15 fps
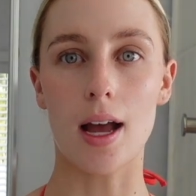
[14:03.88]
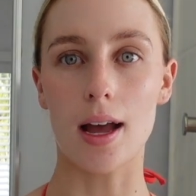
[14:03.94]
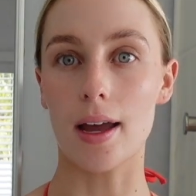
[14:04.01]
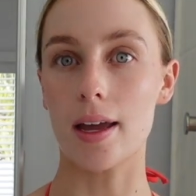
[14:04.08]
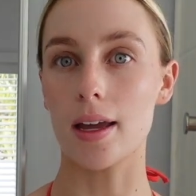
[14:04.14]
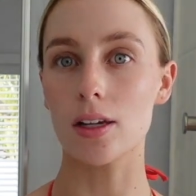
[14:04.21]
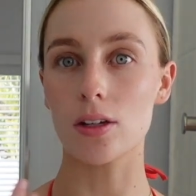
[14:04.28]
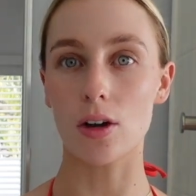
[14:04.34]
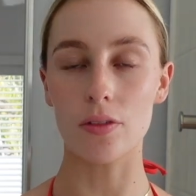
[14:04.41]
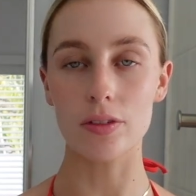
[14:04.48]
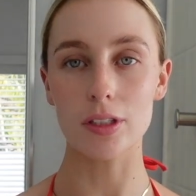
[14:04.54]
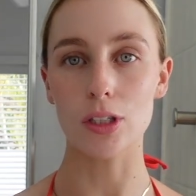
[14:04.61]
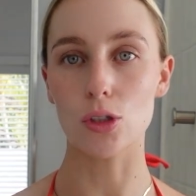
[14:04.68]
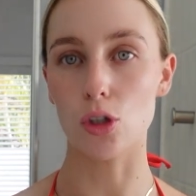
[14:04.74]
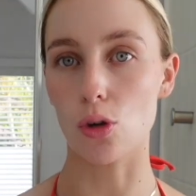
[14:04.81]
I
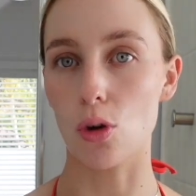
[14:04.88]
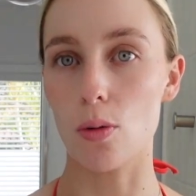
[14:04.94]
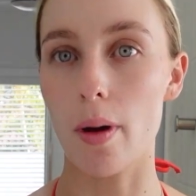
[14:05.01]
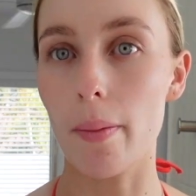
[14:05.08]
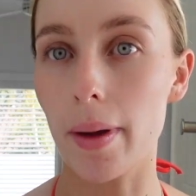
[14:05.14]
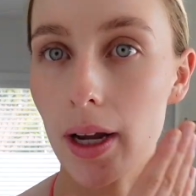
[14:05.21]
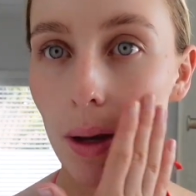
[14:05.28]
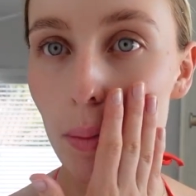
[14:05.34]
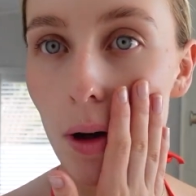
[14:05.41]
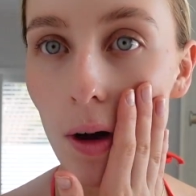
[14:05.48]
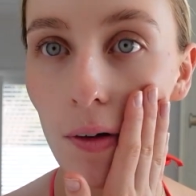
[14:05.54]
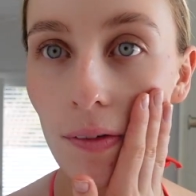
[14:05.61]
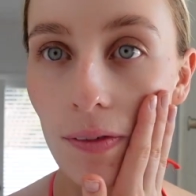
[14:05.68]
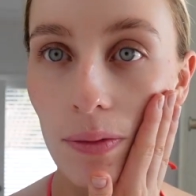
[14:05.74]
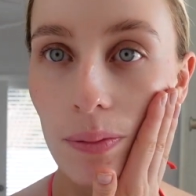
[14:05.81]
obviously took all my makeup
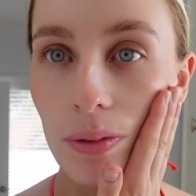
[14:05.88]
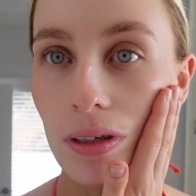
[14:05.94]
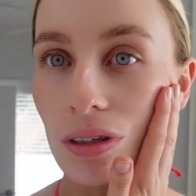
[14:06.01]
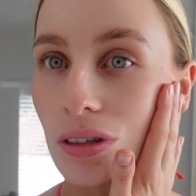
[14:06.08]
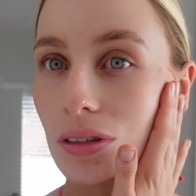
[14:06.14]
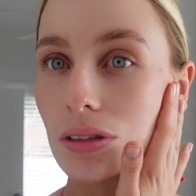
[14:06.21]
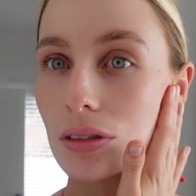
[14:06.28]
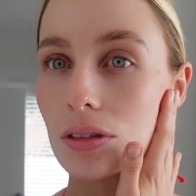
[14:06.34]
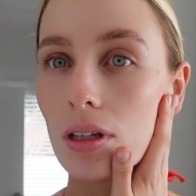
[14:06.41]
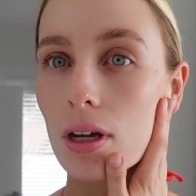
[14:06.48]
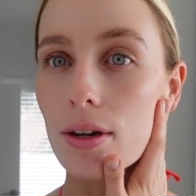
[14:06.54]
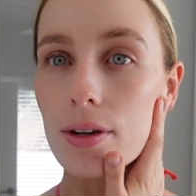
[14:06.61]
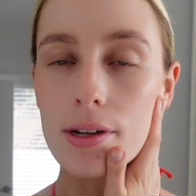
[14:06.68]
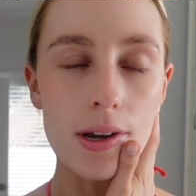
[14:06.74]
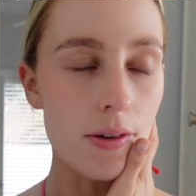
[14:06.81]
off because
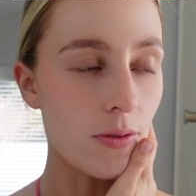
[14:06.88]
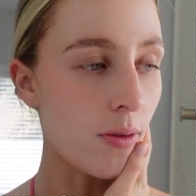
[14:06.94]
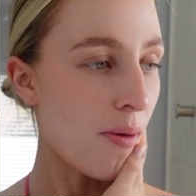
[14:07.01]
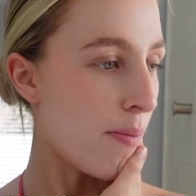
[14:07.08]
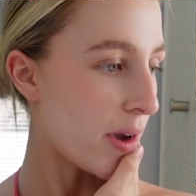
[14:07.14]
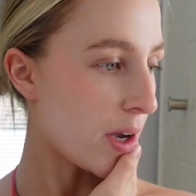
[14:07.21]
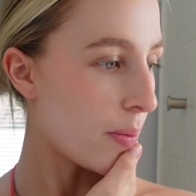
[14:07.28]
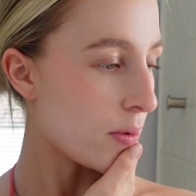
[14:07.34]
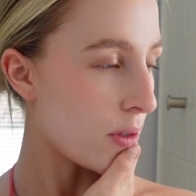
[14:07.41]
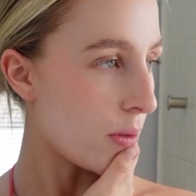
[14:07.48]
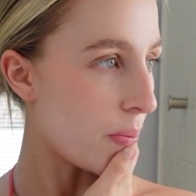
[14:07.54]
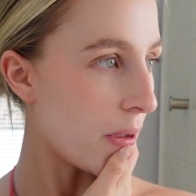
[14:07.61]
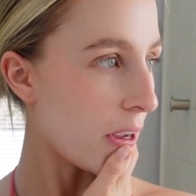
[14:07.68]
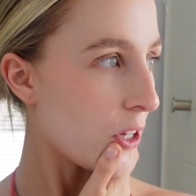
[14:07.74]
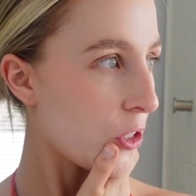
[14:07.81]
I never wear makeup to the
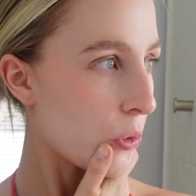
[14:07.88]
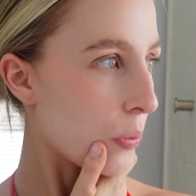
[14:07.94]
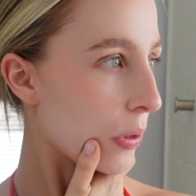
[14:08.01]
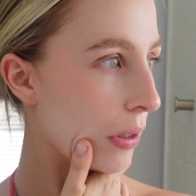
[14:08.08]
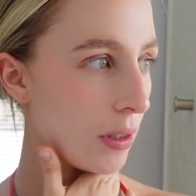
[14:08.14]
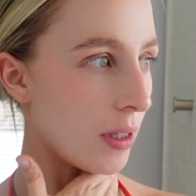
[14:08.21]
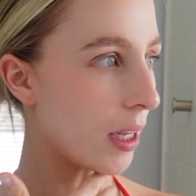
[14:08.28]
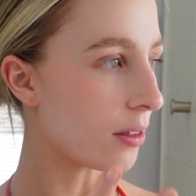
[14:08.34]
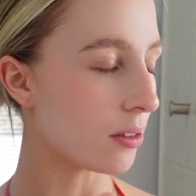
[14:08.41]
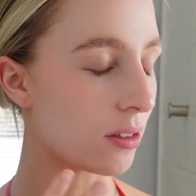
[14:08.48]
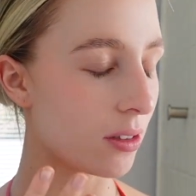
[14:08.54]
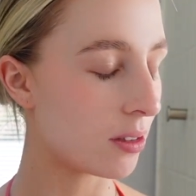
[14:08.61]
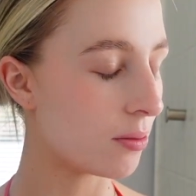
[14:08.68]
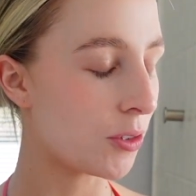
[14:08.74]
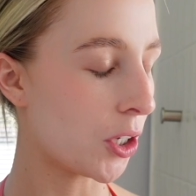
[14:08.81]
beach, because that
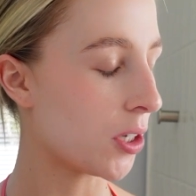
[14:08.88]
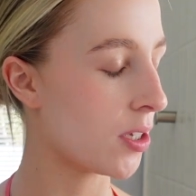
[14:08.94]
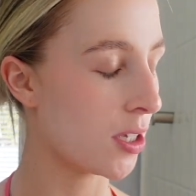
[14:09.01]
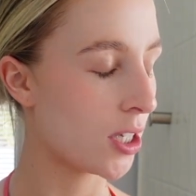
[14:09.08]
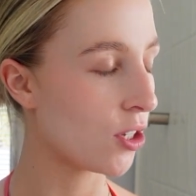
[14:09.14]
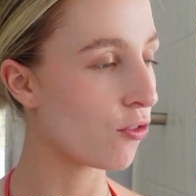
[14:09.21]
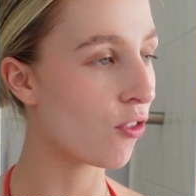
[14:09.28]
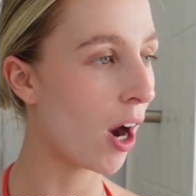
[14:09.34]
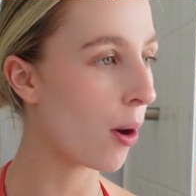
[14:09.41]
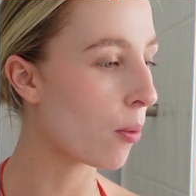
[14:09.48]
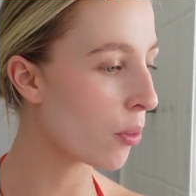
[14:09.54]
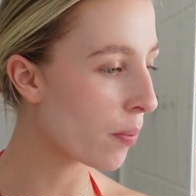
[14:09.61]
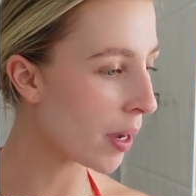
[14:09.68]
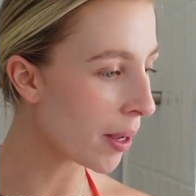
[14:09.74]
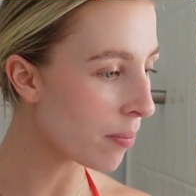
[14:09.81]
just doesn't sit right
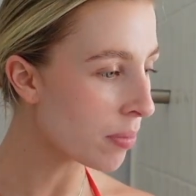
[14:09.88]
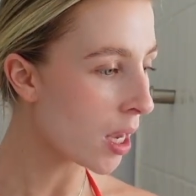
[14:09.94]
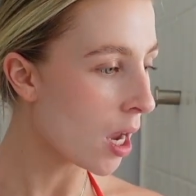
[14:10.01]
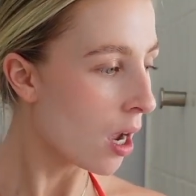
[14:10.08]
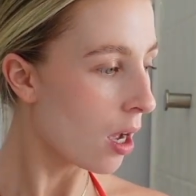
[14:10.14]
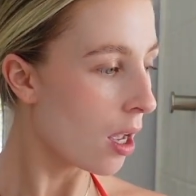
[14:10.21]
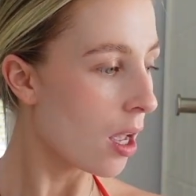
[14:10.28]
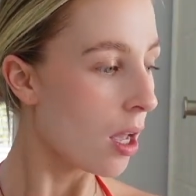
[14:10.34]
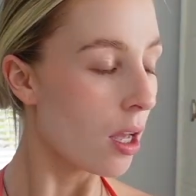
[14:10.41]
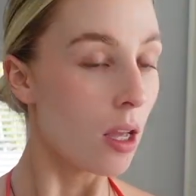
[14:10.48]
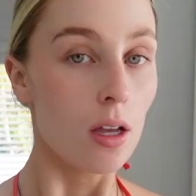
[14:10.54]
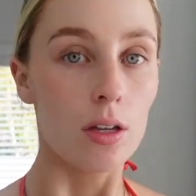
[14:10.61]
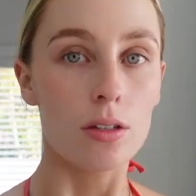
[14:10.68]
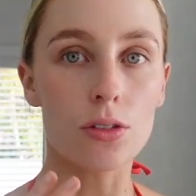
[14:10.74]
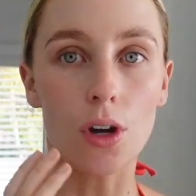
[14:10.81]
with me.
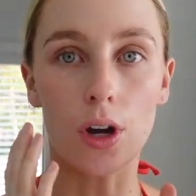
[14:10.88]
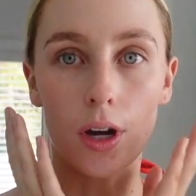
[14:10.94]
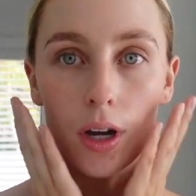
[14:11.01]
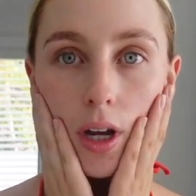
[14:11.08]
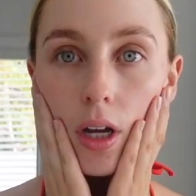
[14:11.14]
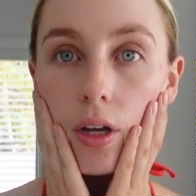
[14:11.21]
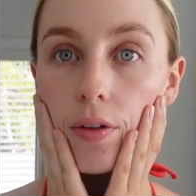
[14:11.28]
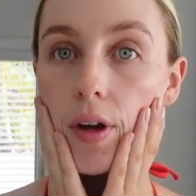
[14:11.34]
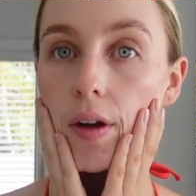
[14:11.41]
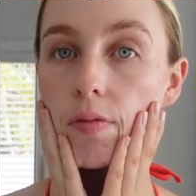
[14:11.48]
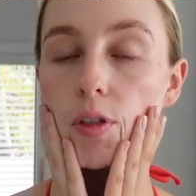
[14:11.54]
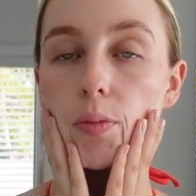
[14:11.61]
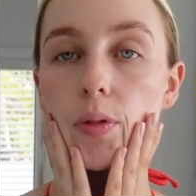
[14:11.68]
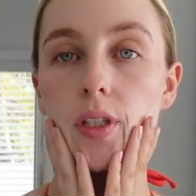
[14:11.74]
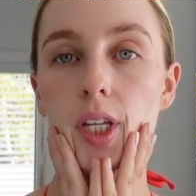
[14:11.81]
So I've
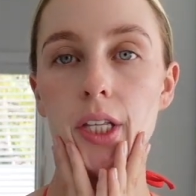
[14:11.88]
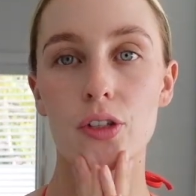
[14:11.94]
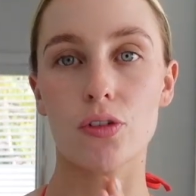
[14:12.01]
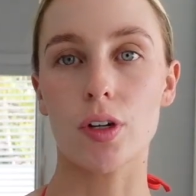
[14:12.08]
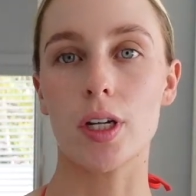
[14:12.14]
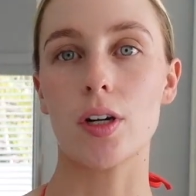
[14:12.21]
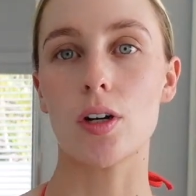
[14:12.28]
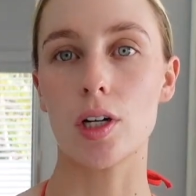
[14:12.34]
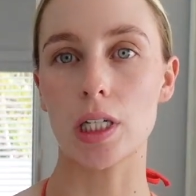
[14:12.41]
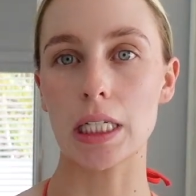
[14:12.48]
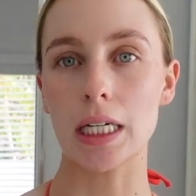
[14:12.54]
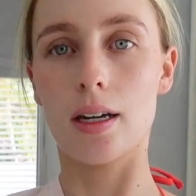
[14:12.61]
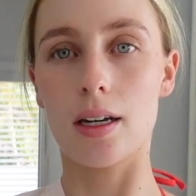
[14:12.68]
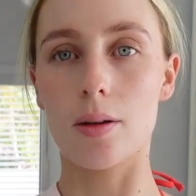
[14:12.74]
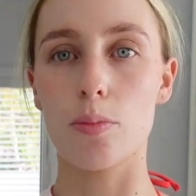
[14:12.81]
just put sunscreen on.
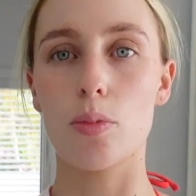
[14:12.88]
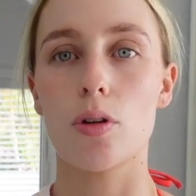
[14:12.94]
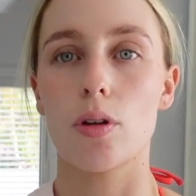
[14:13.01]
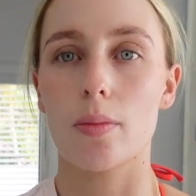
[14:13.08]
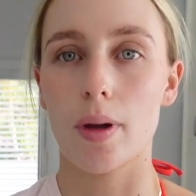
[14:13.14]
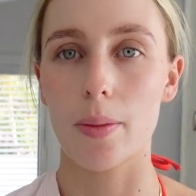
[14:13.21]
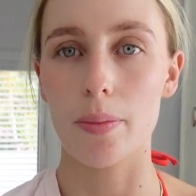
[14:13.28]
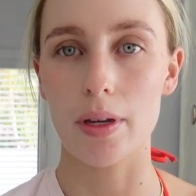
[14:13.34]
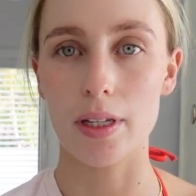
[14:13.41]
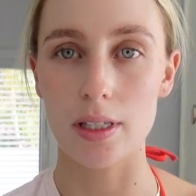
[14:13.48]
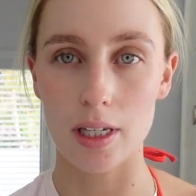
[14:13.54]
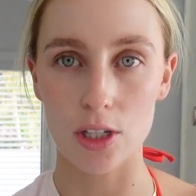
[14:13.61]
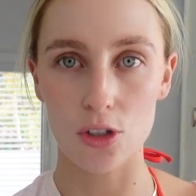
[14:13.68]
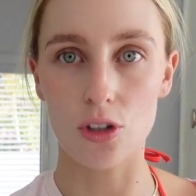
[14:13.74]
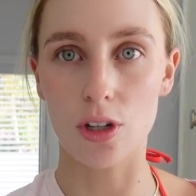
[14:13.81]
I'm putting my big
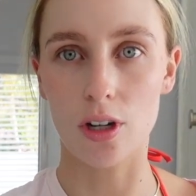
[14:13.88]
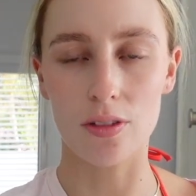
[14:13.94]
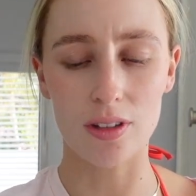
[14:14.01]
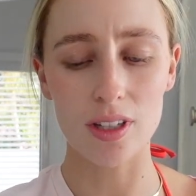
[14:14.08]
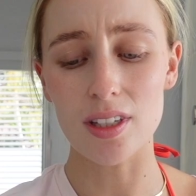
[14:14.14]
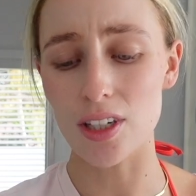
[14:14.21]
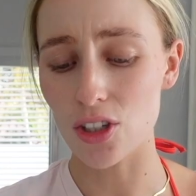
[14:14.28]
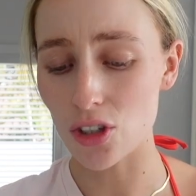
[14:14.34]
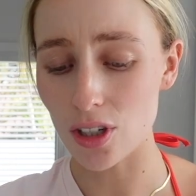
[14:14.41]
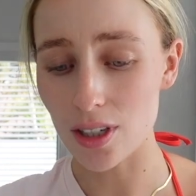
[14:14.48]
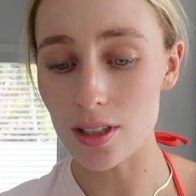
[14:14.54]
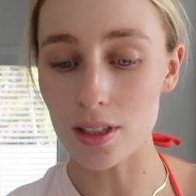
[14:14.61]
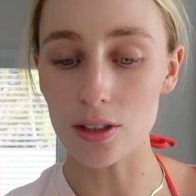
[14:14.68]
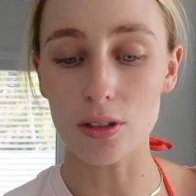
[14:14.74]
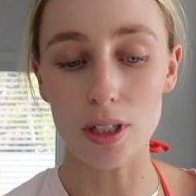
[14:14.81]
t-shirt on. This t-shirt
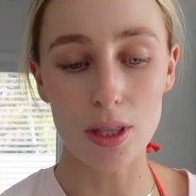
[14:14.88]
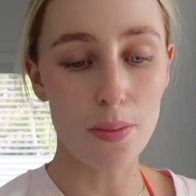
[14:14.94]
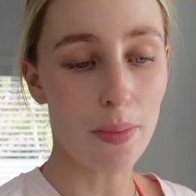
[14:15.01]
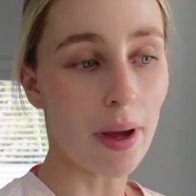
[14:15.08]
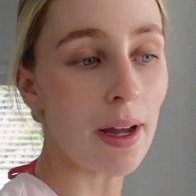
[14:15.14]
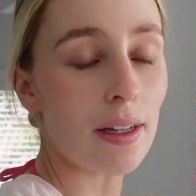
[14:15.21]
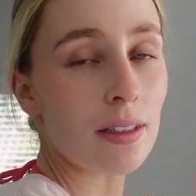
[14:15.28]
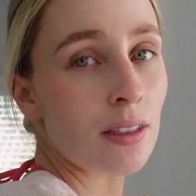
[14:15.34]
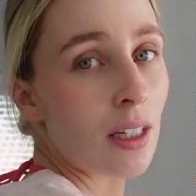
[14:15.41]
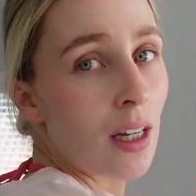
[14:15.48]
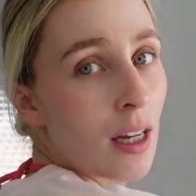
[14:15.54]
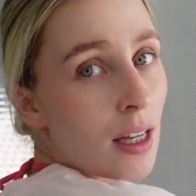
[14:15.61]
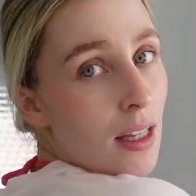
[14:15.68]
is literally the best.